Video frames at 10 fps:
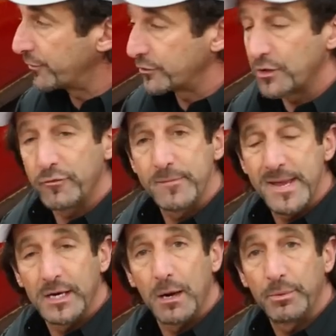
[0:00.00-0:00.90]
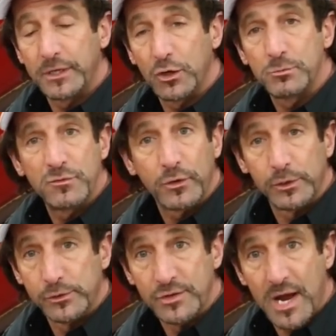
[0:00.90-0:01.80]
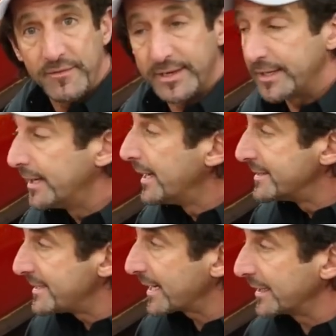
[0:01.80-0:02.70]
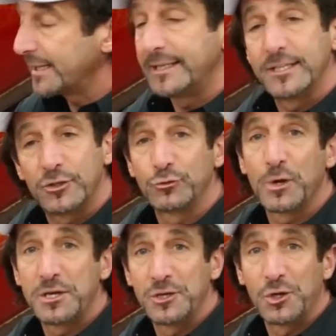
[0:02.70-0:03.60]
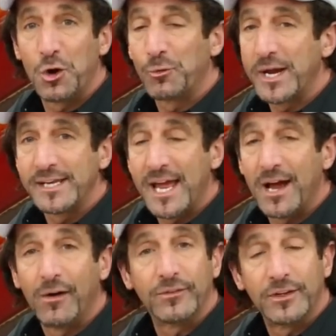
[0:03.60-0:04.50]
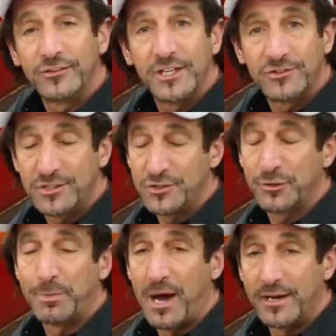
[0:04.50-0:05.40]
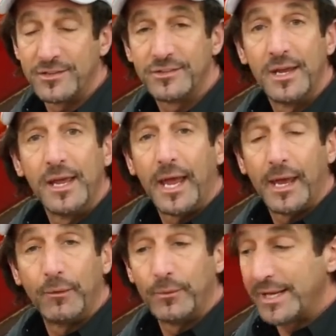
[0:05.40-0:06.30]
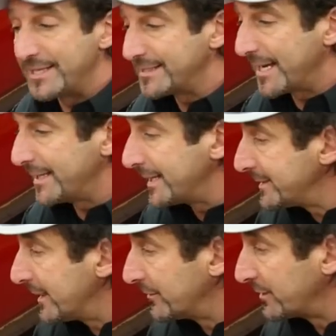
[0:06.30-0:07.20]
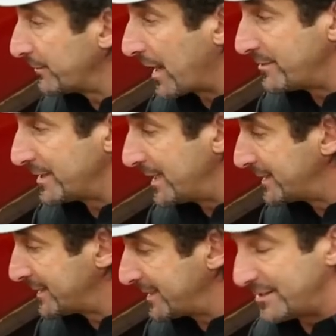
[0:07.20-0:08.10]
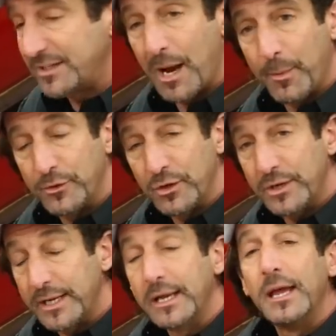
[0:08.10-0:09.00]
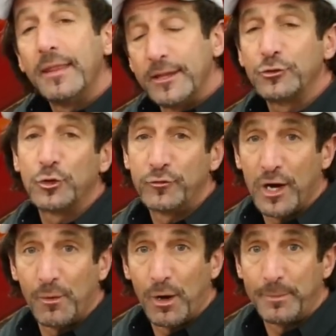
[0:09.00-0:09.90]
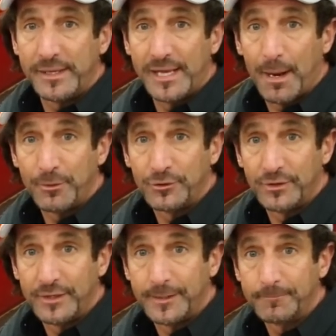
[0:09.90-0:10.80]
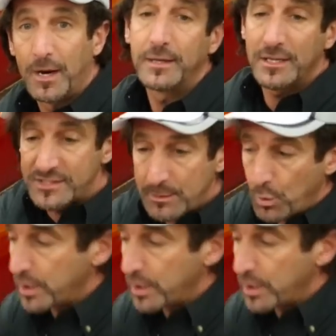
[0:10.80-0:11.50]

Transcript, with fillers: first off, it'd be a couple years before you were driving it. Secondly, this is ready to go right now. The season is upon us, and when they say that, you know, sometimes you need to seize the opportunity, this could very well be the opportunity. All right, let's keep